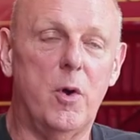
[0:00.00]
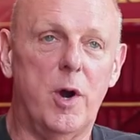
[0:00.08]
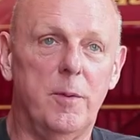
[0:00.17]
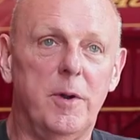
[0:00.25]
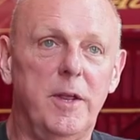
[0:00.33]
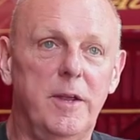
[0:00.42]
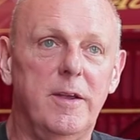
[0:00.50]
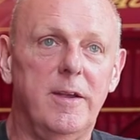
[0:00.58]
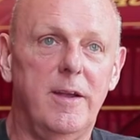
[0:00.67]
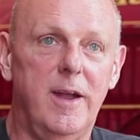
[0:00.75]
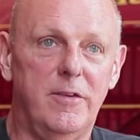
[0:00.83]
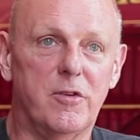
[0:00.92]
the Harmony
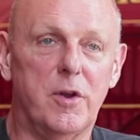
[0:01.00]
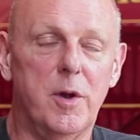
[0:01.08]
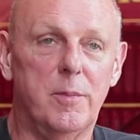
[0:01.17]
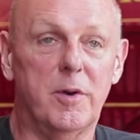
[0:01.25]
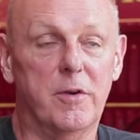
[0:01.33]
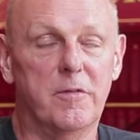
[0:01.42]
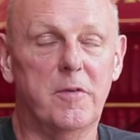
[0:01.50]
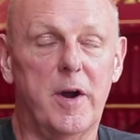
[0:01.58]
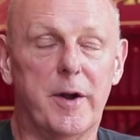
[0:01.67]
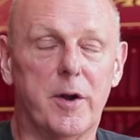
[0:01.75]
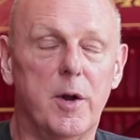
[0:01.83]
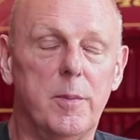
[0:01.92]
engine company or
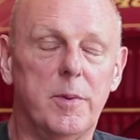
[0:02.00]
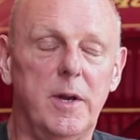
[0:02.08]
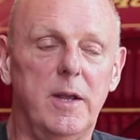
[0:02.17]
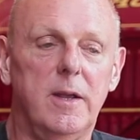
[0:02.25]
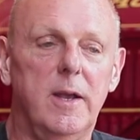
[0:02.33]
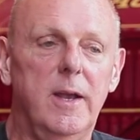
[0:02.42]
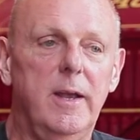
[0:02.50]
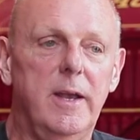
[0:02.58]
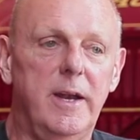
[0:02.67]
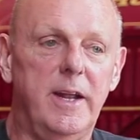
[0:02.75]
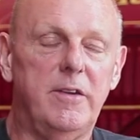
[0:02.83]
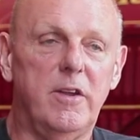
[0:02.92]
fire company
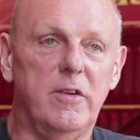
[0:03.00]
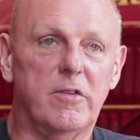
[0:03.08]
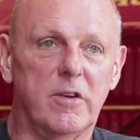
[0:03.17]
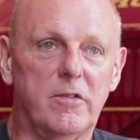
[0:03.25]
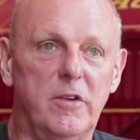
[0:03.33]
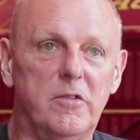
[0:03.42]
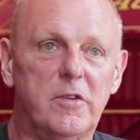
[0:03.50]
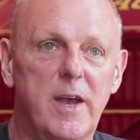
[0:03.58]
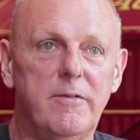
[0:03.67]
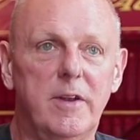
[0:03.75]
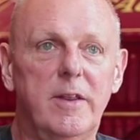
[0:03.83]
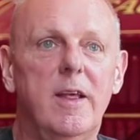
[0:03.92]
in
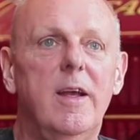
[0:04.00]
1867,